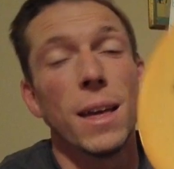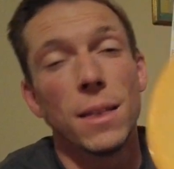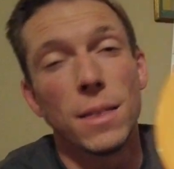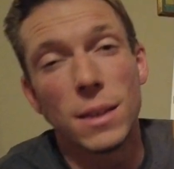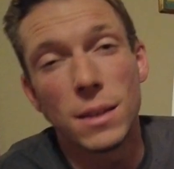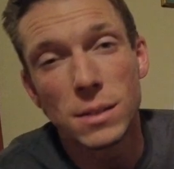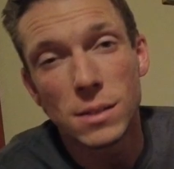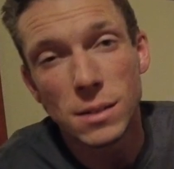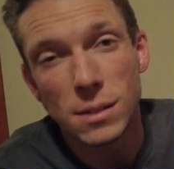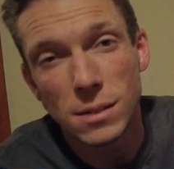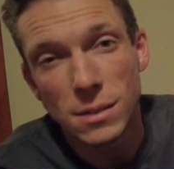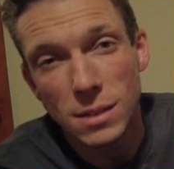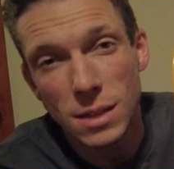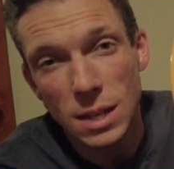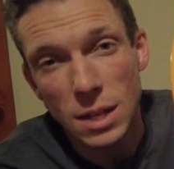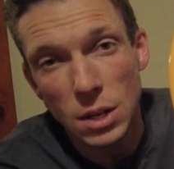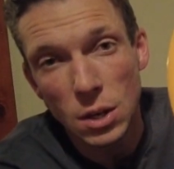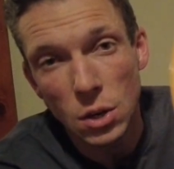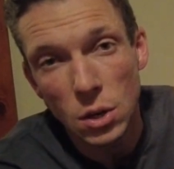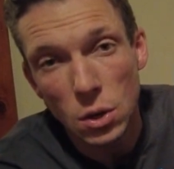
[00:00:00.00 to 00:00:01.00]
This is
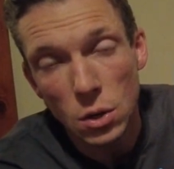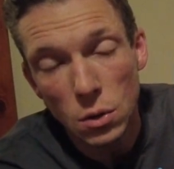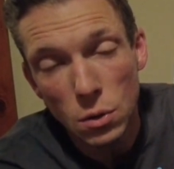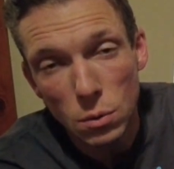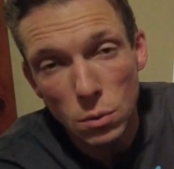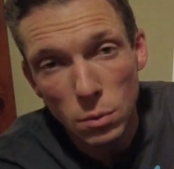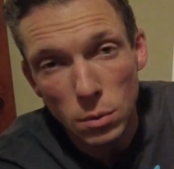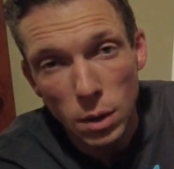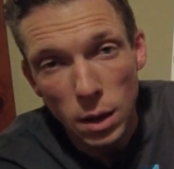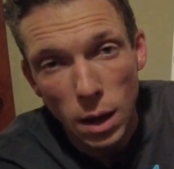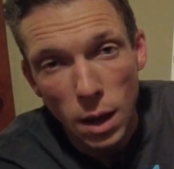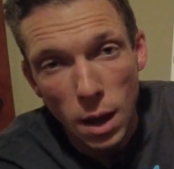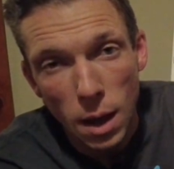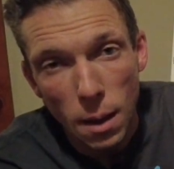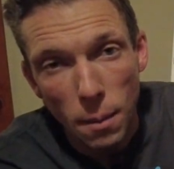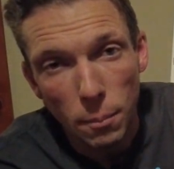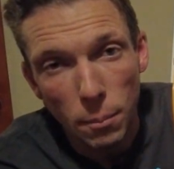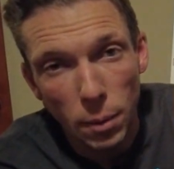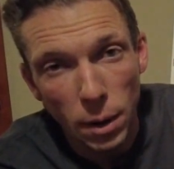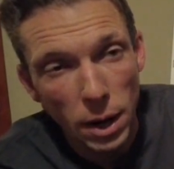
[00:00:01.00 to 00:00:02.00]
the new,
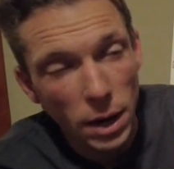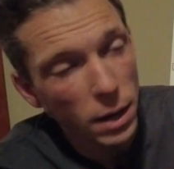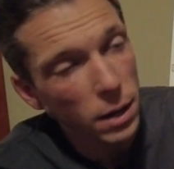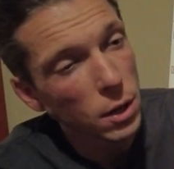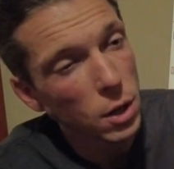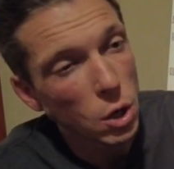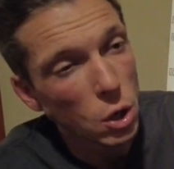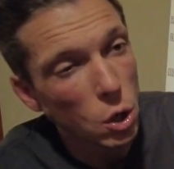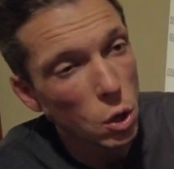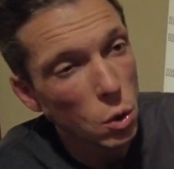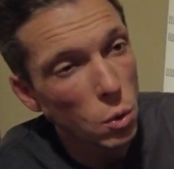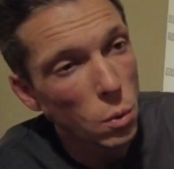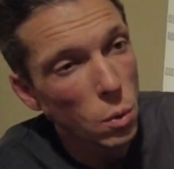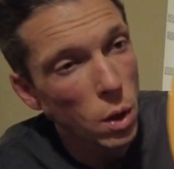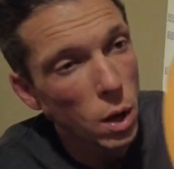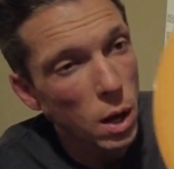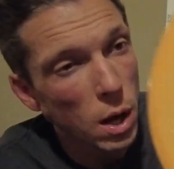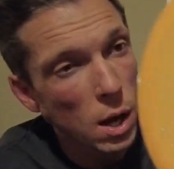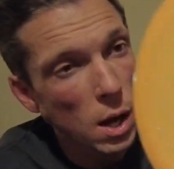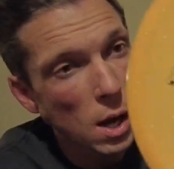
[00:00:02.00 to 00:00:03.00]
brand
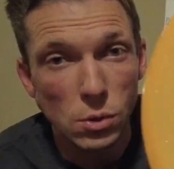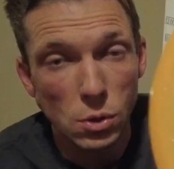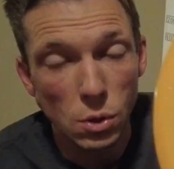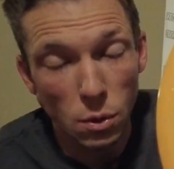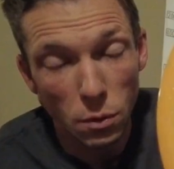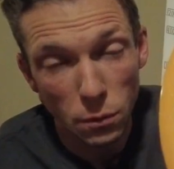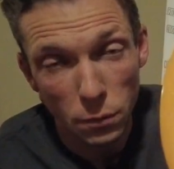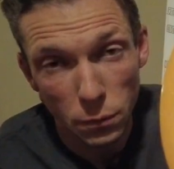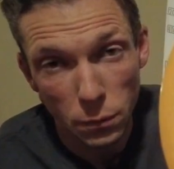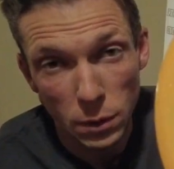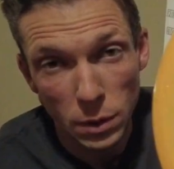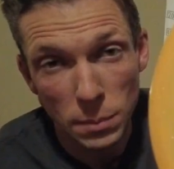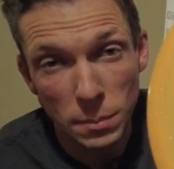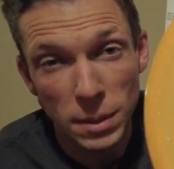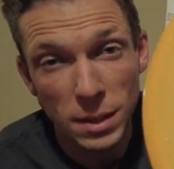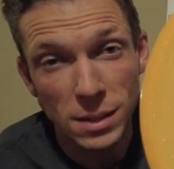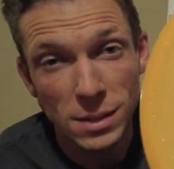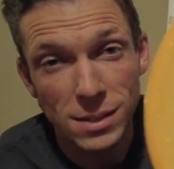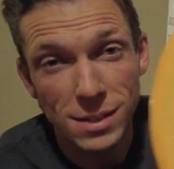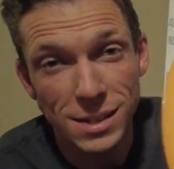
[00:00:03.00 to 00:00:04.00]
new Joel
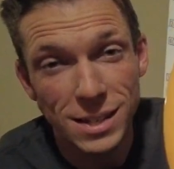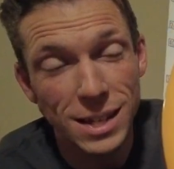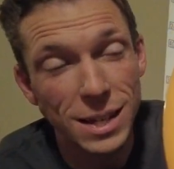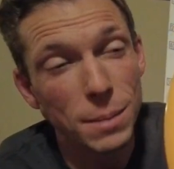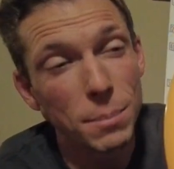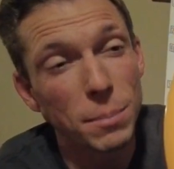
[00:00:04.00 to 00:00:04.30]
Freeman Sea